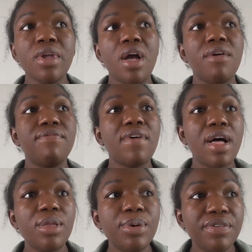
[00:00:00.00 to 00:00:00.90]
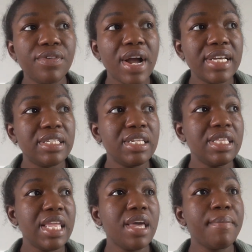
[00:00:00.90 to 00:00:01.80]
a follower of Christ, and
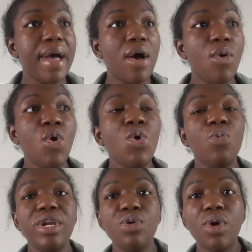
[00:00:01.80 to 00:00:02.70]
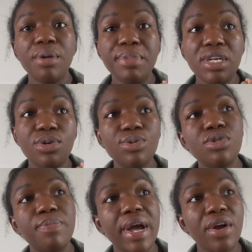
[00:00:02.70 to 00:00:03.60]
the thing about when you want to be
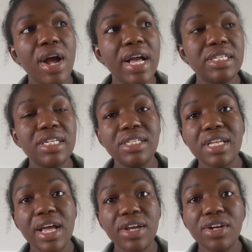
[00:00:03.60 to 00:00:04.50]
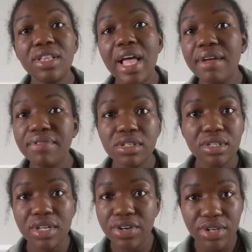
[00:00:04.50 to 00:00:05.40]
used by Christ, is that your life
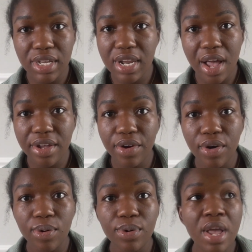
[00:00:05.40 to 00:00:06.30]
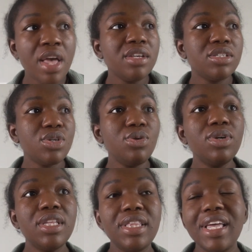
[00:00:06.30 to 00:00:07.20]
is literally not your own. So you
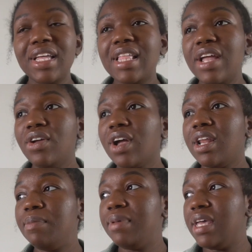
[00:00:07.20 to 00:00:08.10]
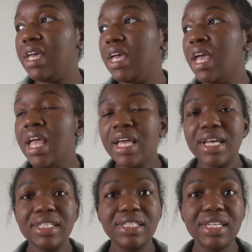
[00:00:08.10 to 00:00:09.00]
can think that you're going to be
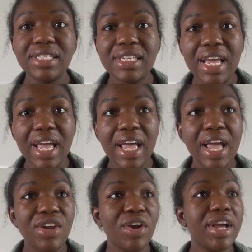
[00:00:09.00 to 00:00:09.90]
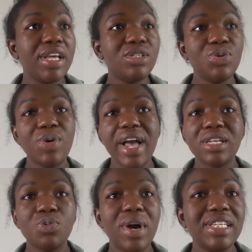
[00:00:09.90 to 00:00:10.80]
consistent and you're going to do
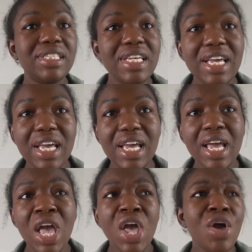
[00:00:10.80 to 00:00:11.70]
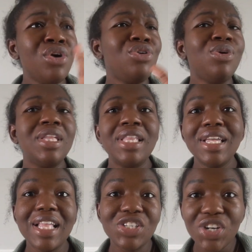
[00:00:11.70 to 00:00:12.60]
X Y Z. You can
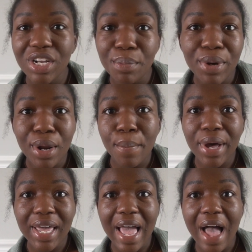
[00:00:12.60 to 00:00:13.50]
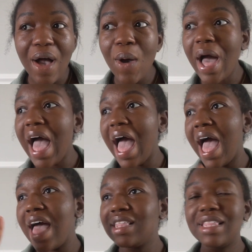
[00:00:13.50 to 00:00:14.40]
think that you're going to put a book out
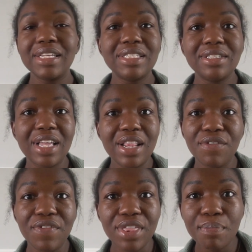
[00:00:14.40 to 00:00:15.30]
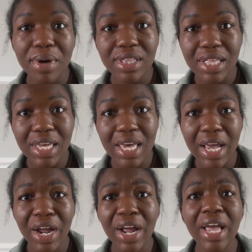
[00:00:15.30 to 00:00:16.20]
at this in the fifth month of the
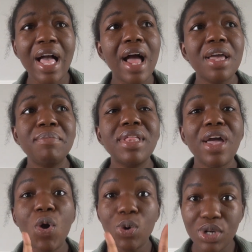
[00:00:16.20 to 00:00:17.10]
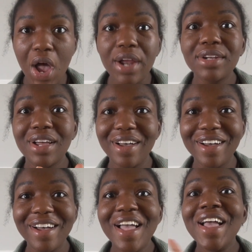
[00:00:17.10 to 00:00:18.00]
year, and God can be like, hold on,
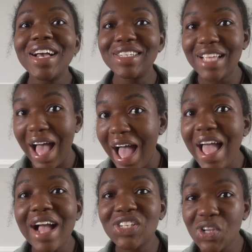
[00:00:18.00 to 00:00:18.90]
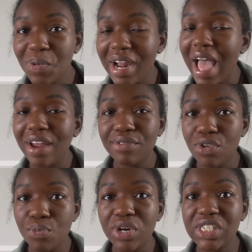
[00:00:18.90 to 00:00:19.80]
because I actually want to add a
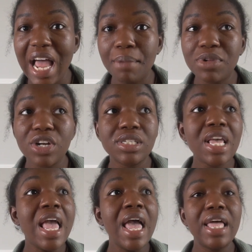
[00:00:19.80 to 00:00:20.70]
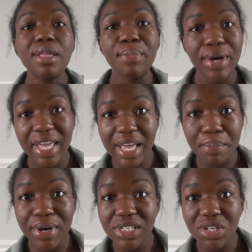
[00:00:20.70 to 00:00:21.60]
few more chapters, and the book
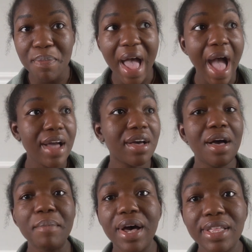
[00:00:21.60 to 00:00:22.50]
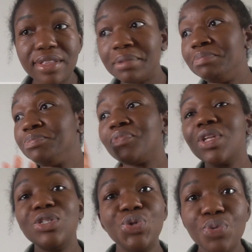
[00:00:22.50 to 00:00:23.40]
get pushed back a month,
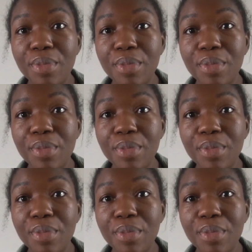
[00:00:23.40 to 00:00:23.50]
two